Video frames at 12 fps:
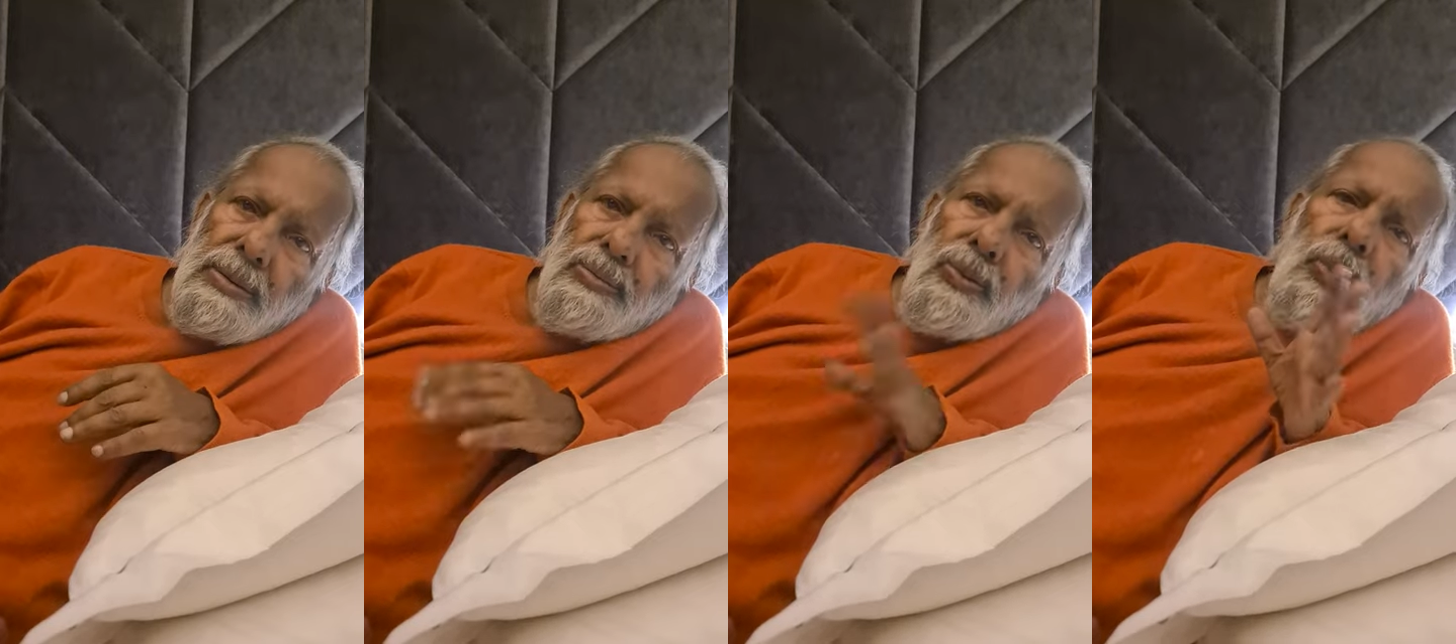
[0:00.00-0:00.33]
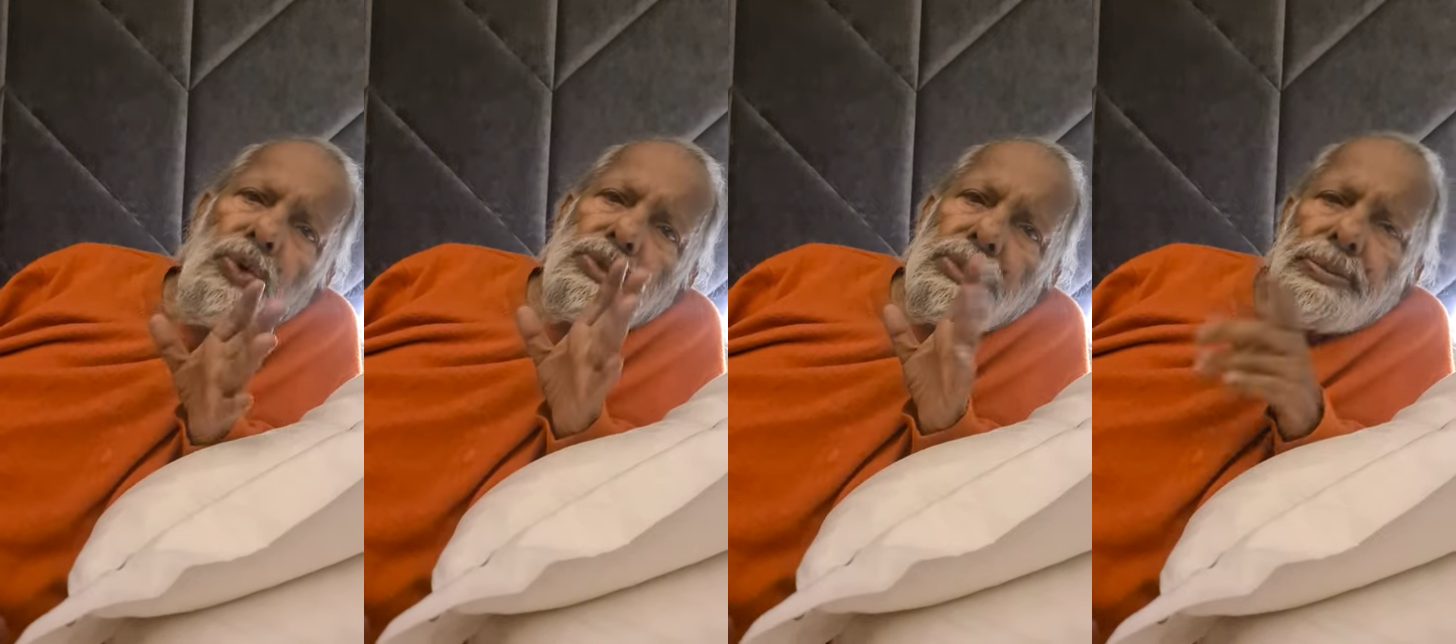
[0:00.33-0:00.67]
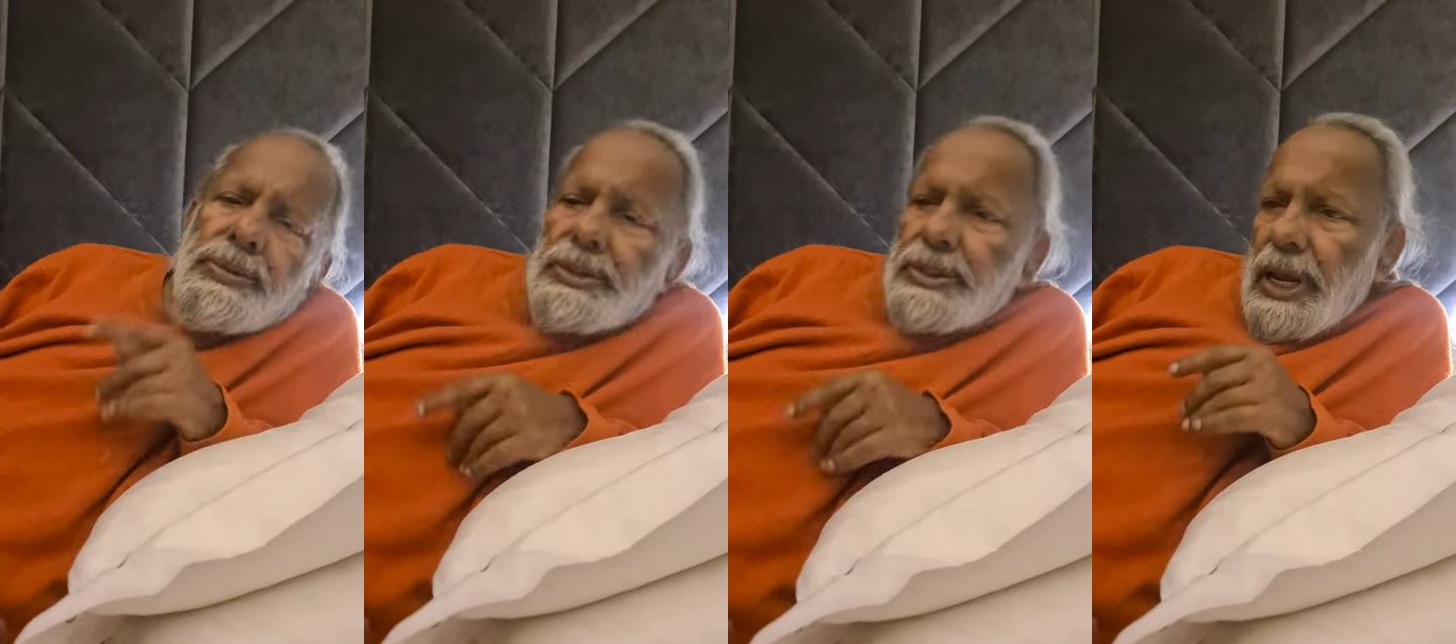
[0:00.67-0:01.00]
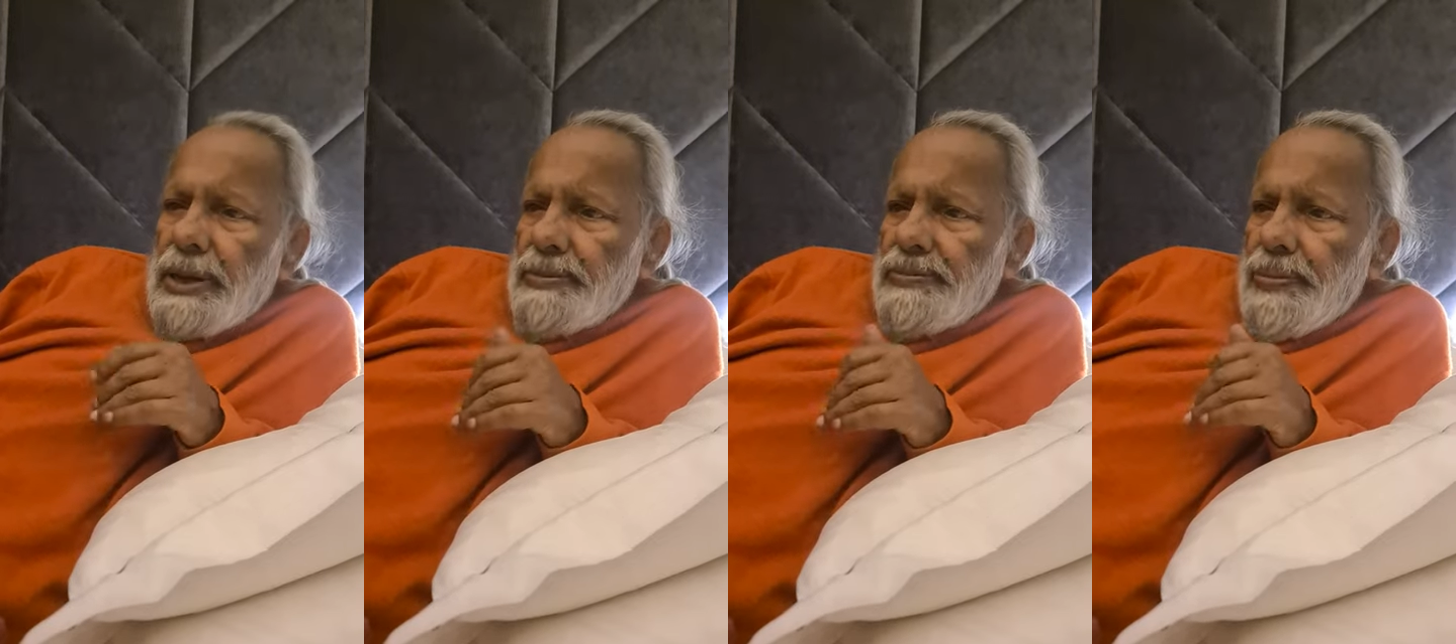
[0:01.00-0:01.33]
most of the
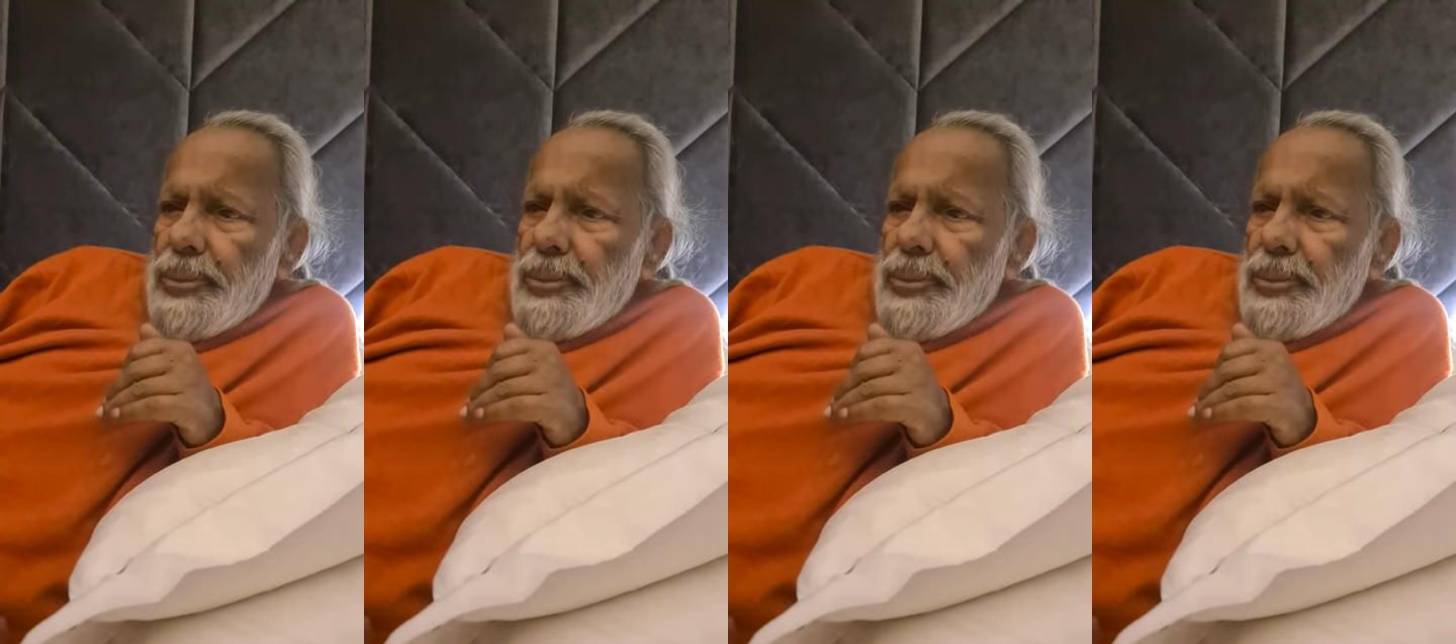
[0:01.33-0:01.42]
time.